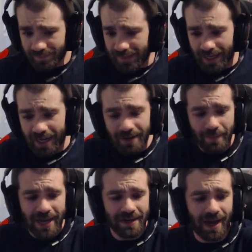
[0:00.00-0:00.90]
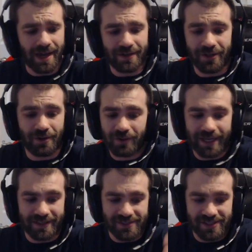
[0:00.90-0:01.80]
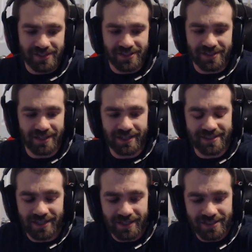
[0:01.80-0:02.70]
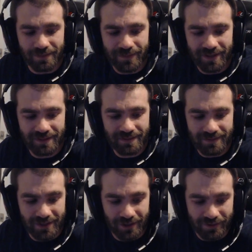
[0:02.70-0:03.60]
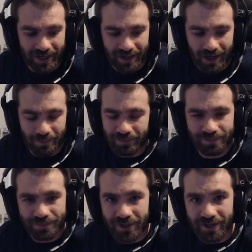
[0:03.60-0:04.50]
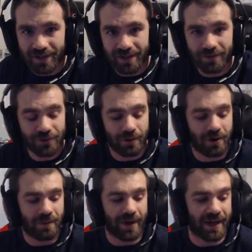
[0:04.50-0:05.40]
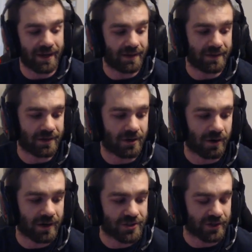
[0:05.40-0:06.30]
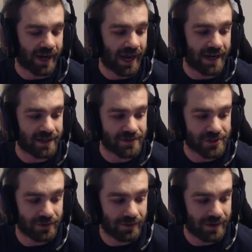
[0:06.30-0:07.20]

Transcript: And it may not, like it's not something, that I'm gonna throw all my cards or hat into,